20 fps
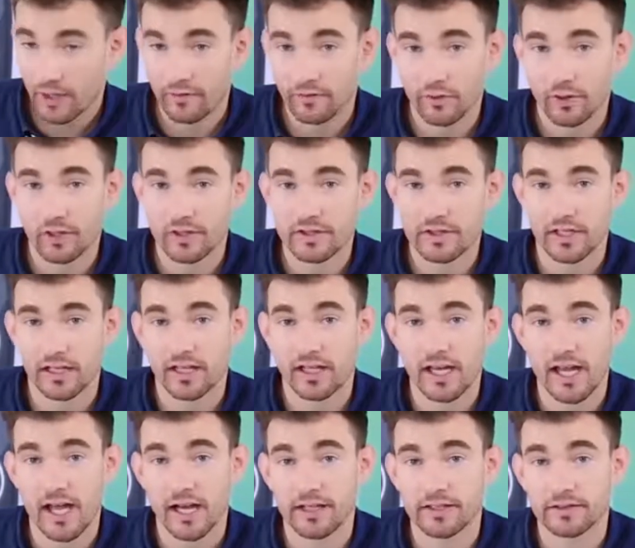Wait for it
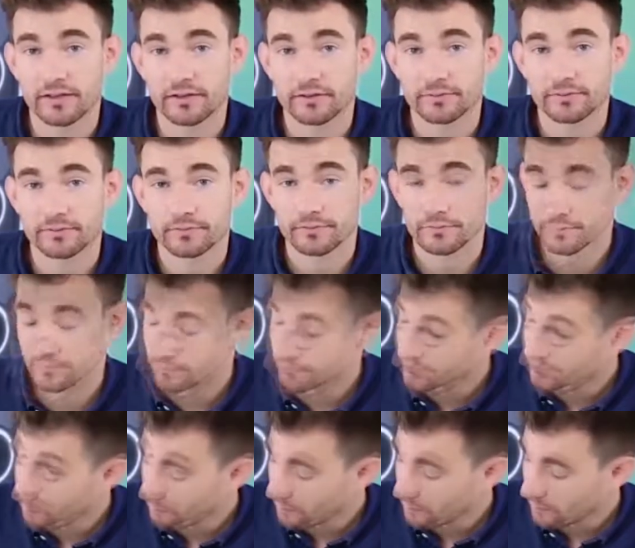to connect.
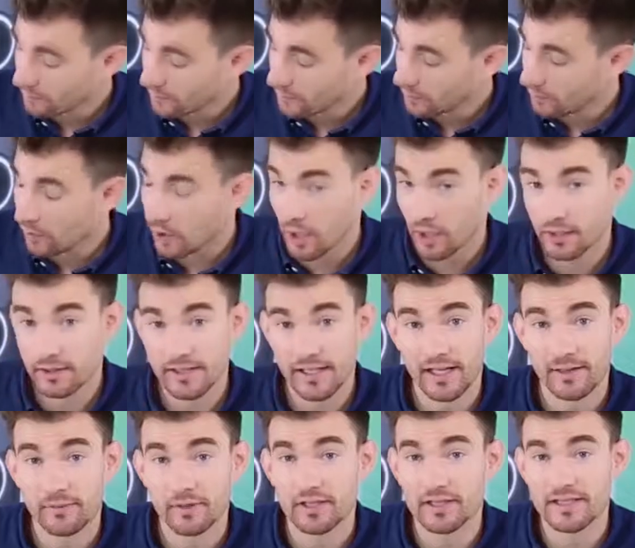Your
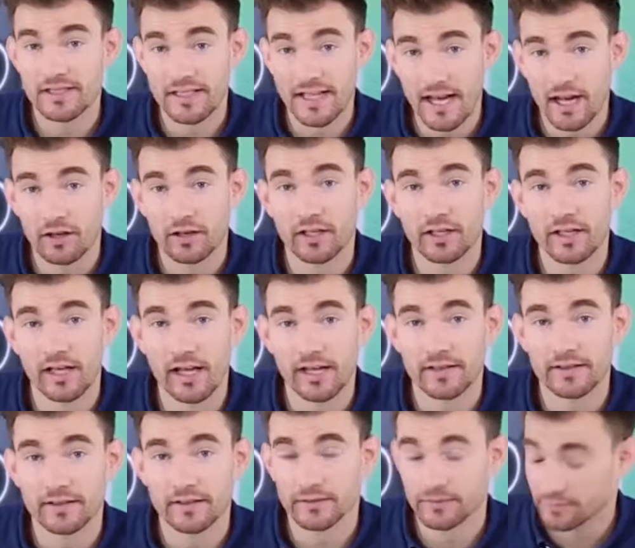water timer is now
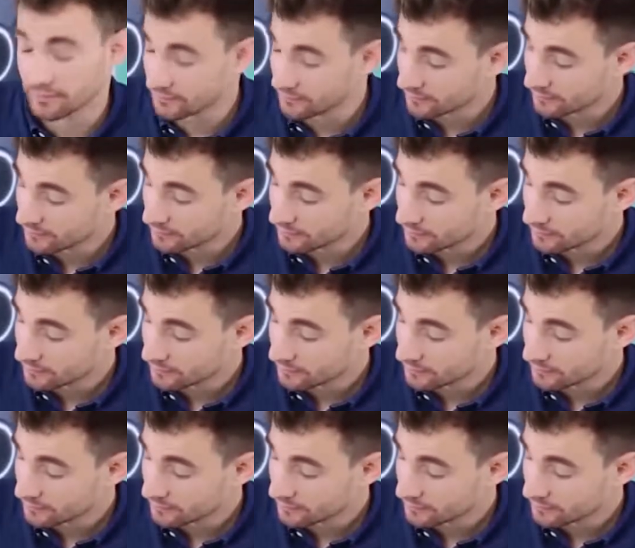connected.